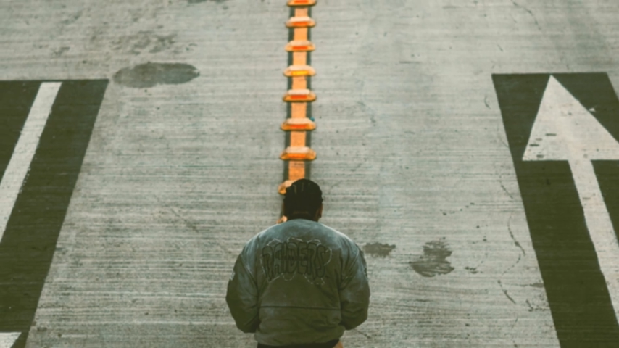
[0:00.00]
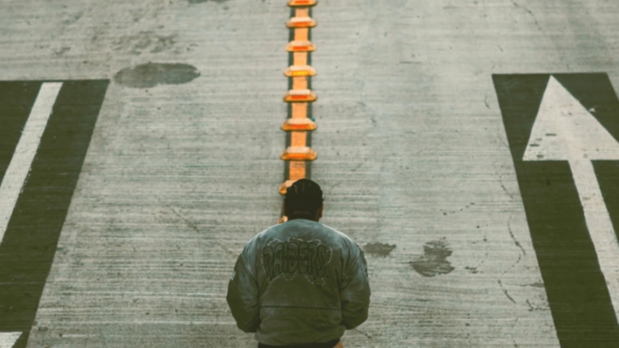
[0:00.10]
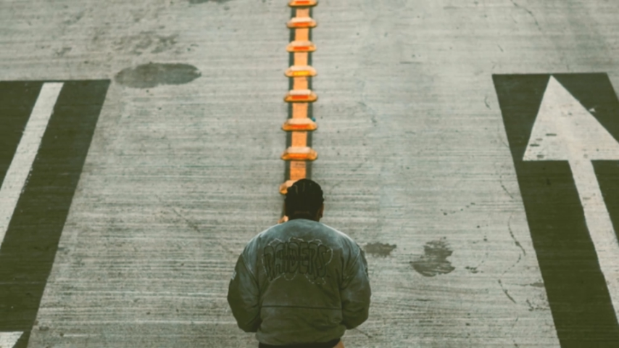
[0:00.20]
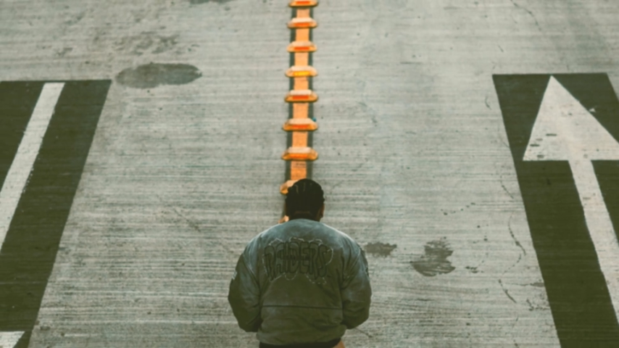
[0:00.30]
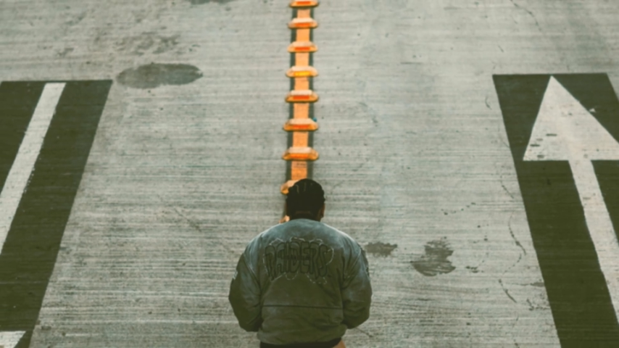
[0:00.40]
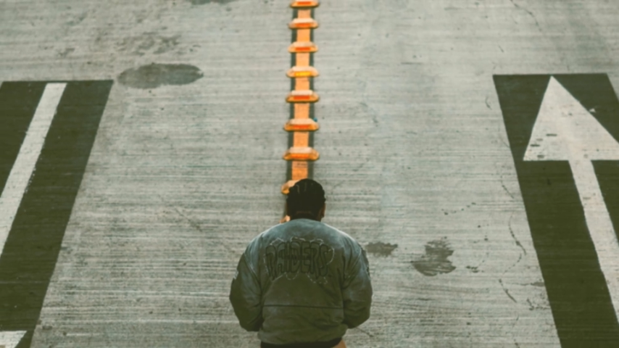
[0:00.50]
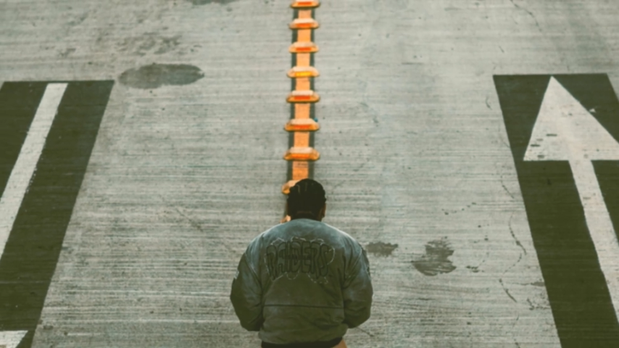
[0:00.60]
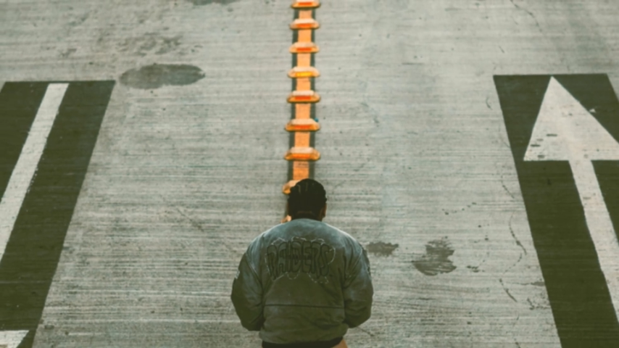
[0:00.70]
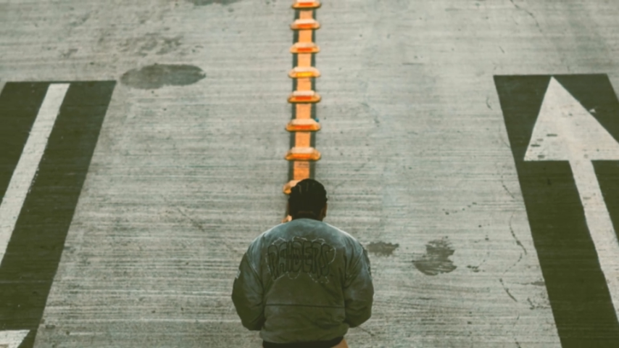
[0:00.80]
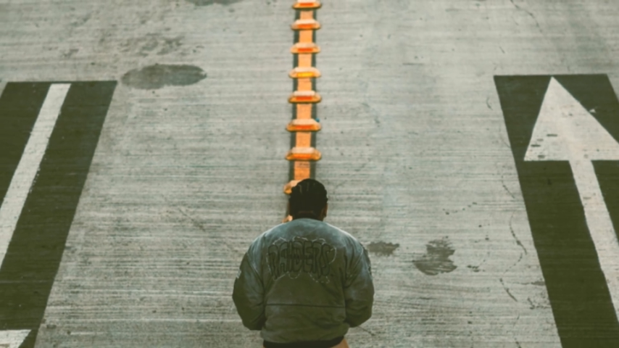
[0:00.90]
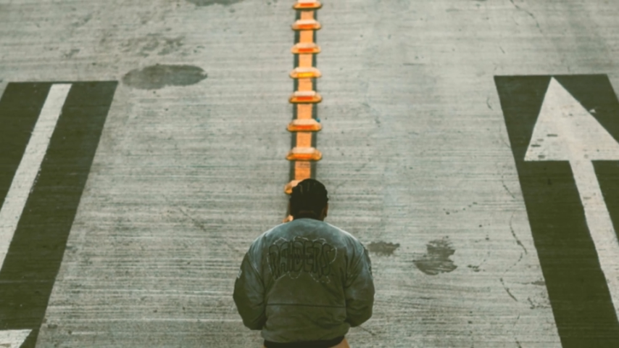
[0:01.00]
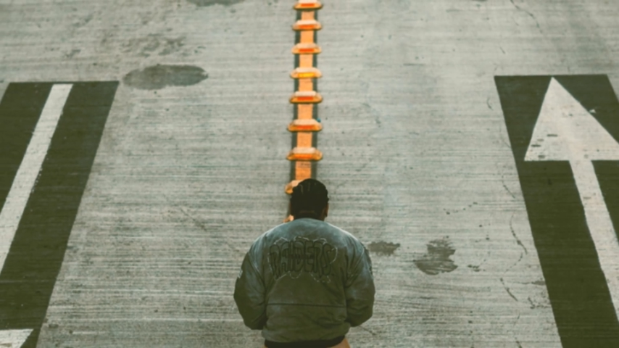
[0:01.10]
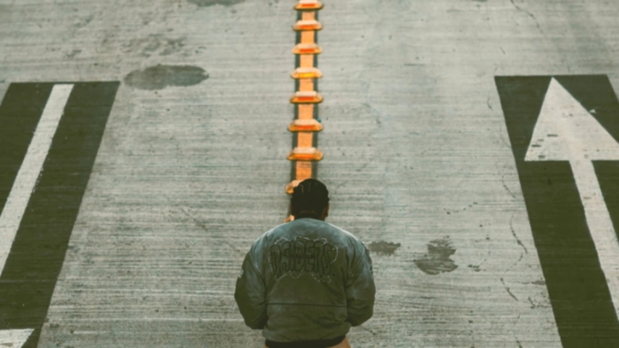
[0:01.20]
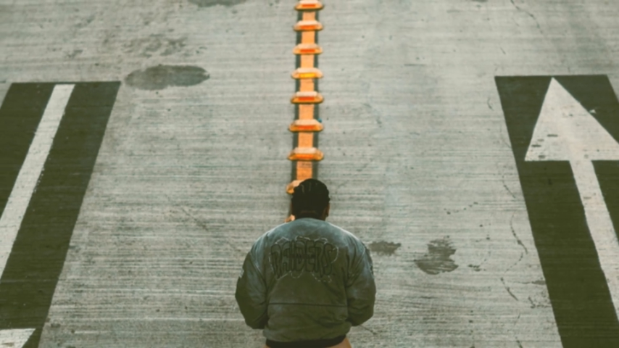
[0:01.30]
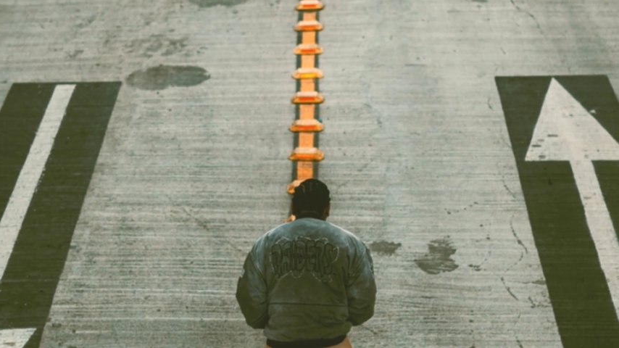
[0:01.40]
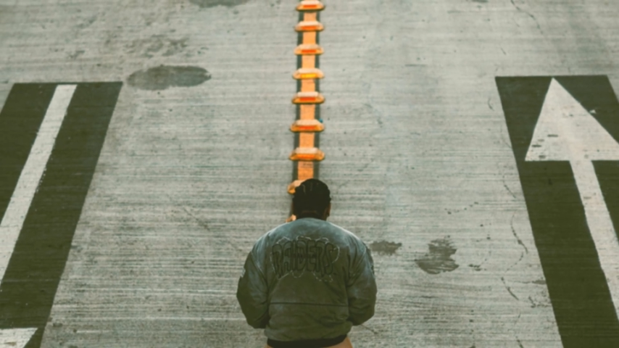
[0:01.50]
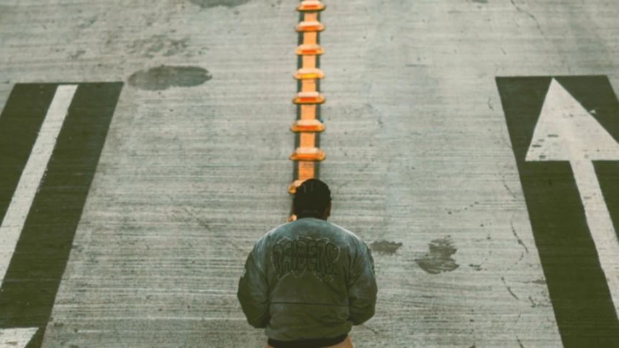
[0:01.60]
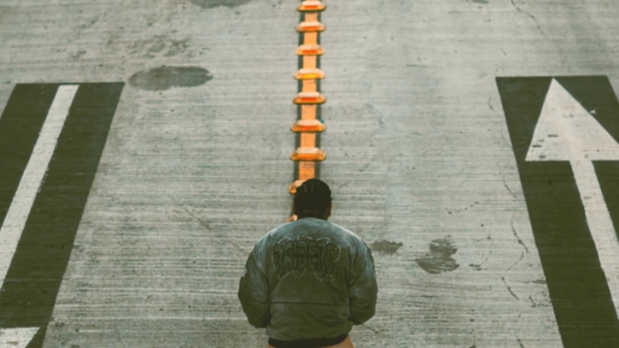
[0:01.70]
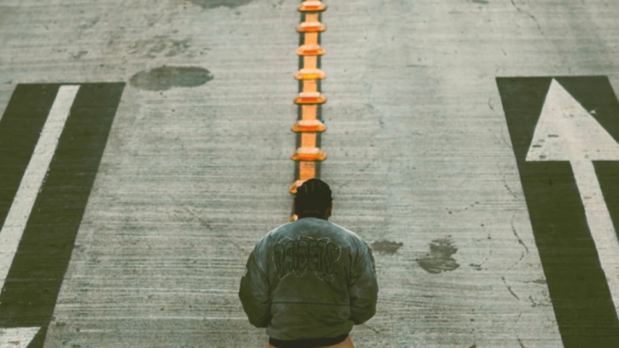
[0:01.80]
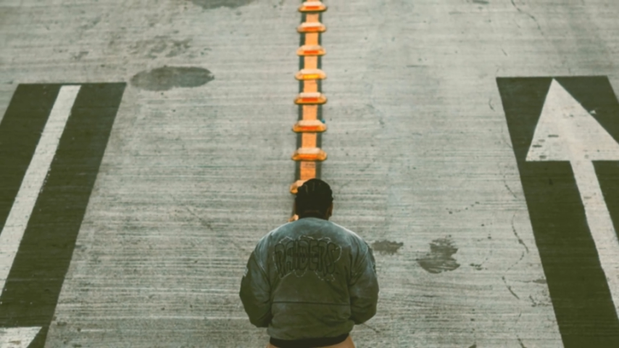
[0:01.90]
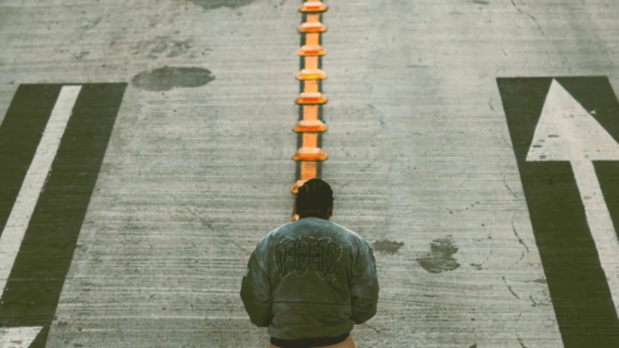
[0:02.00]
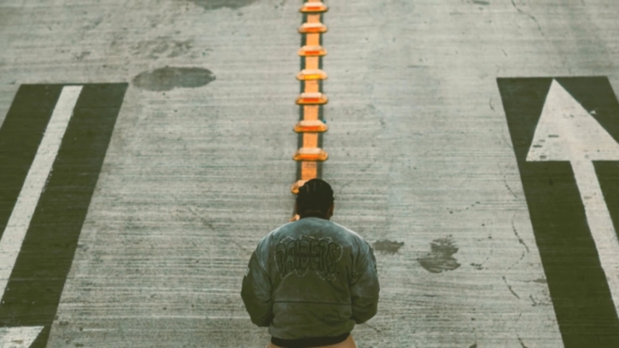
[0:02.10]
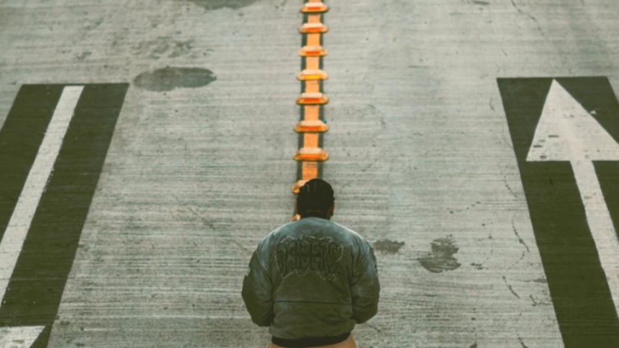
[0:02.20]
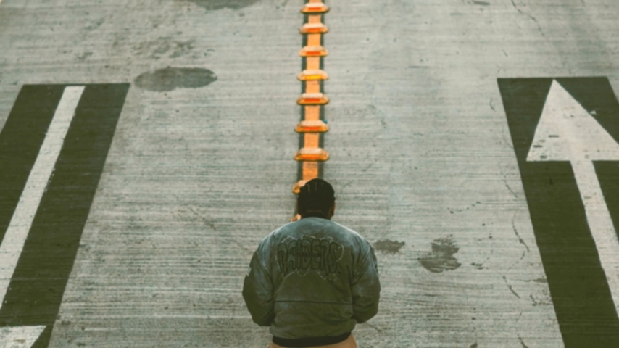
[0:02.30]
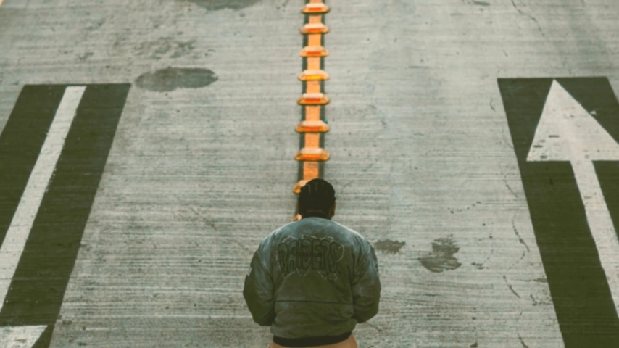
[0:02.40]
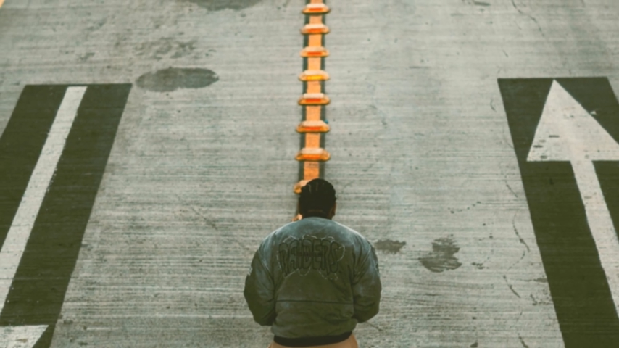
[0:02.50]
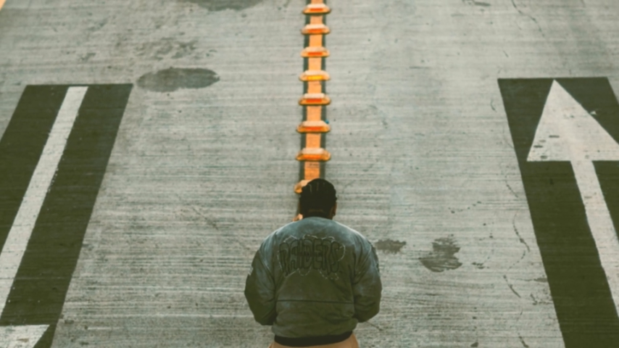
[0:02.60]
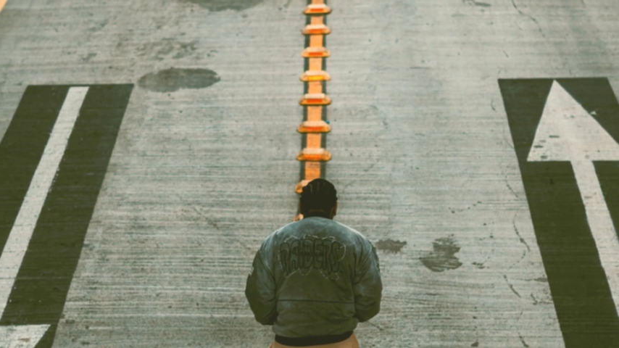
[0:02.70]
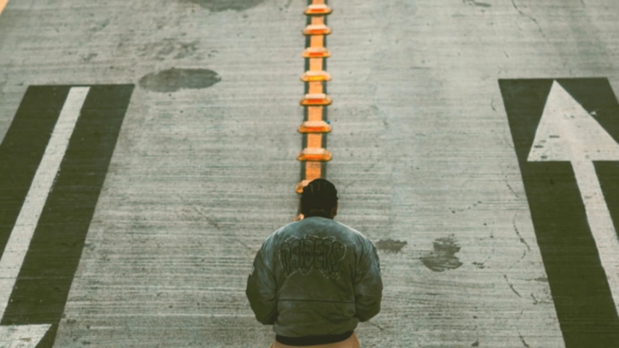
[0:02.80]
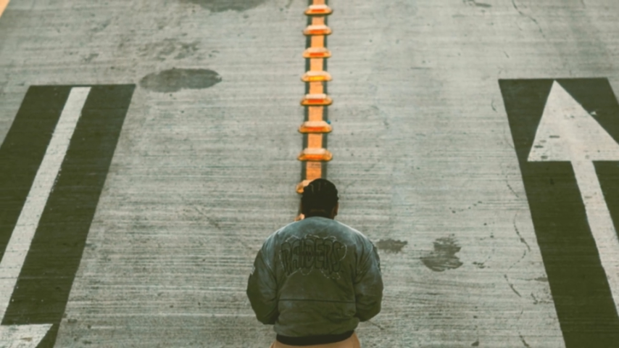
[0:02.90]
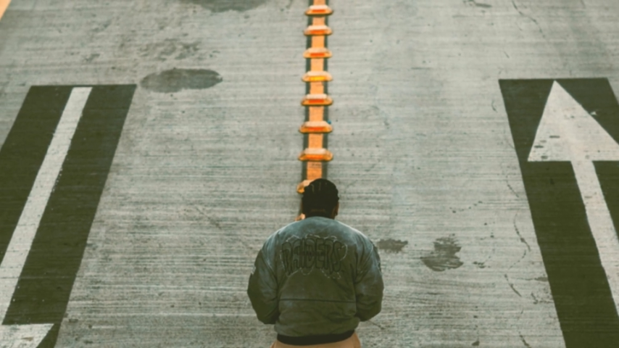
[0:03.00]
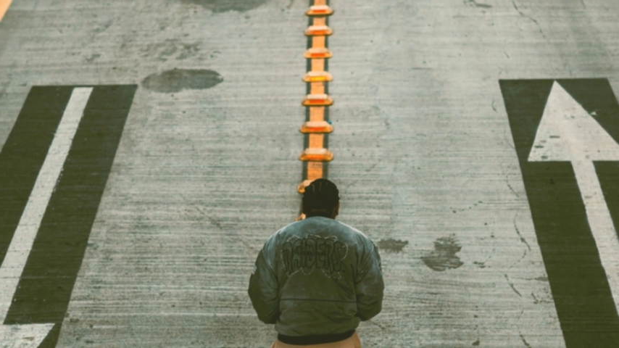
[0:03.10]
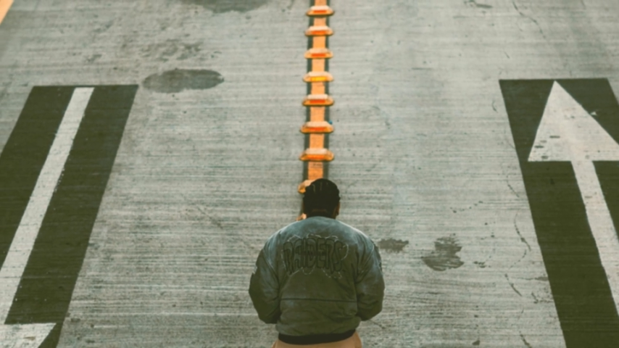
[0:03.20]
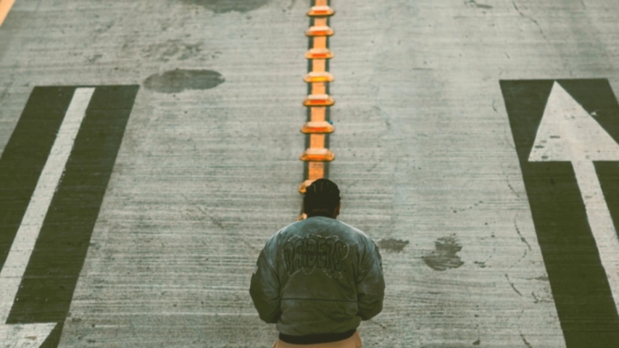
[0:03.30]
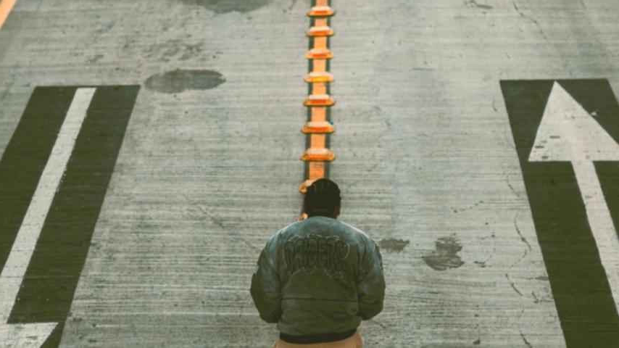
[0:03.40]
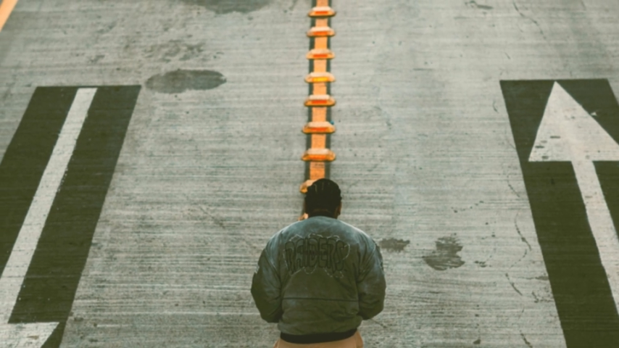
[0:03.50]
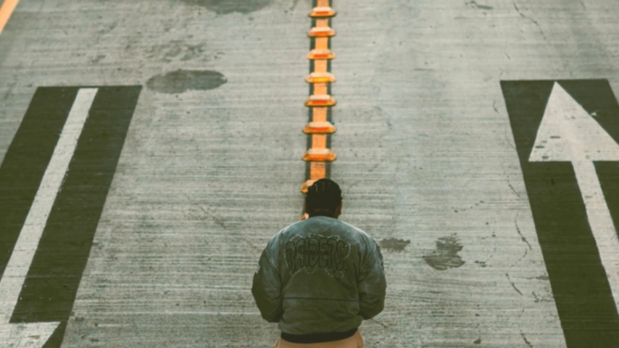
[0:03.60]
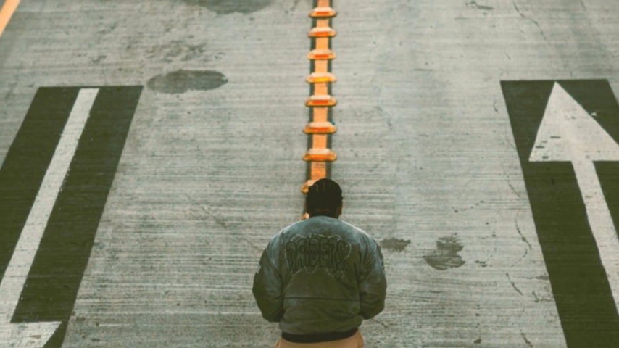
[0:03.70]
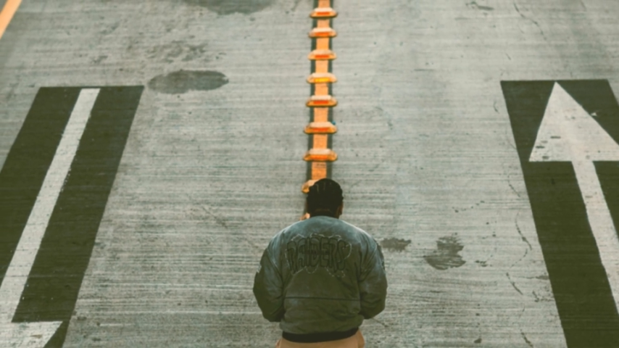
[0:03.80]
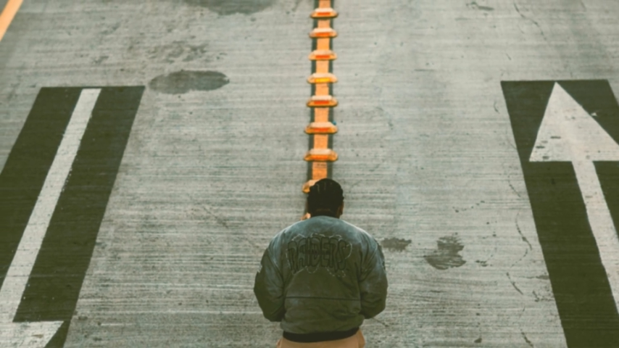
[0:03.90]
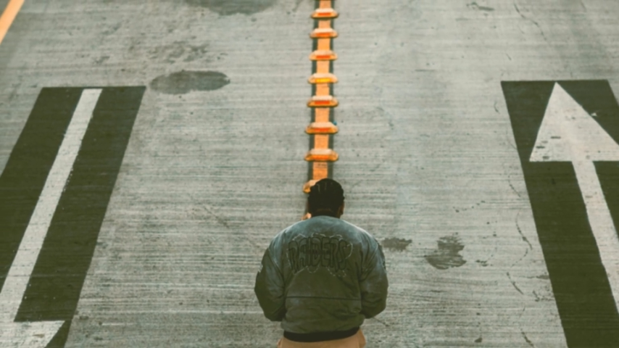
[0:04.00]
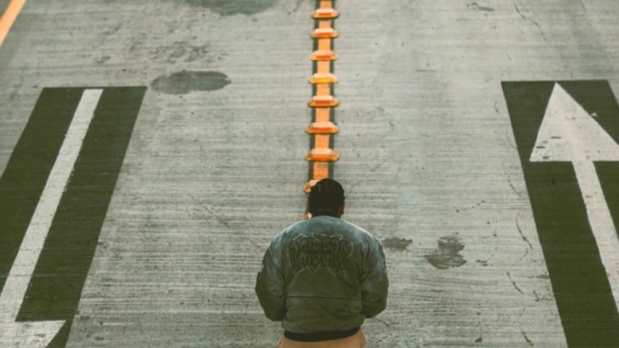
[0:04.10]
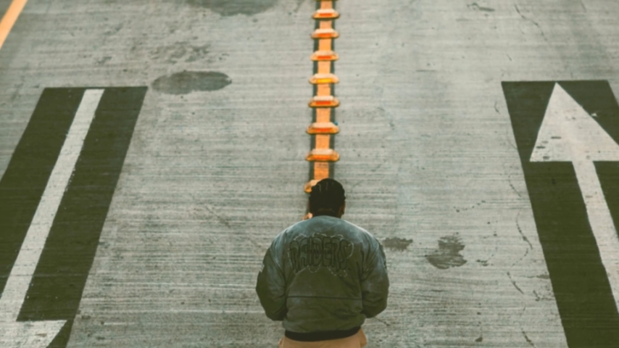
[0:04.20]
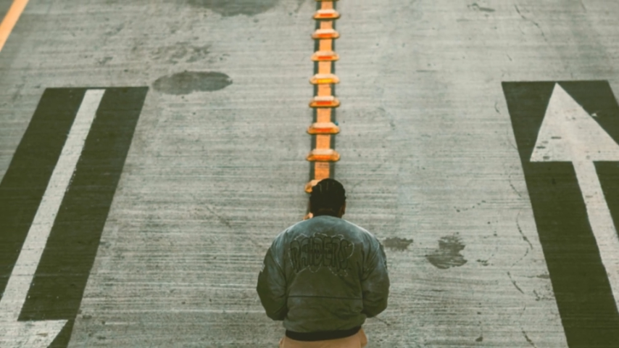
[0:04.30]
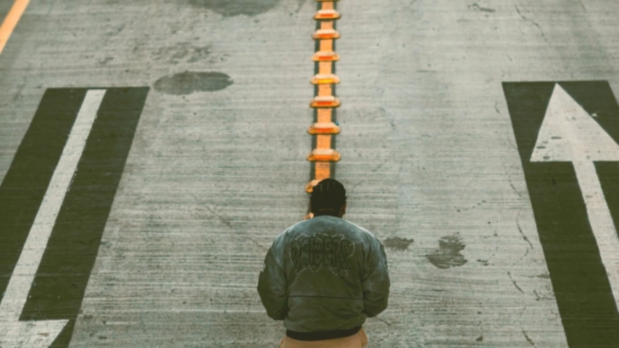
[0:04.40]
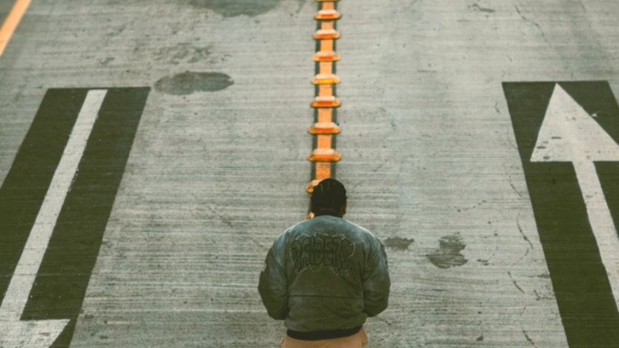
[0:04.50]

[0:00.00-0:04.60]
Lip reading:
[unreadable: no face in view]